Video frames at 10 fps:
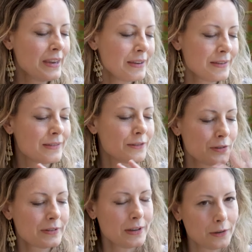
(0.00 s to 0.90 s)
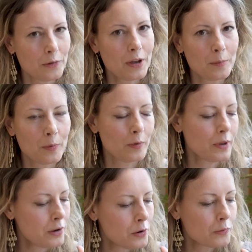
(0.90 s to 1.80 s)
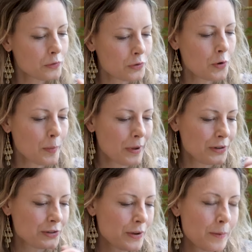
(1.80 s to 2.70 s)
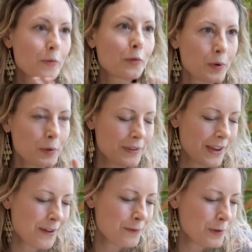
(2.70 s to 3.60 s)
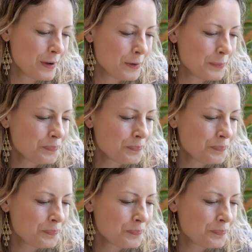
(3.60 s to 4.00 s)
He is just incredible and knows so much. So I'm thrilled to yeah. have you here. Cool.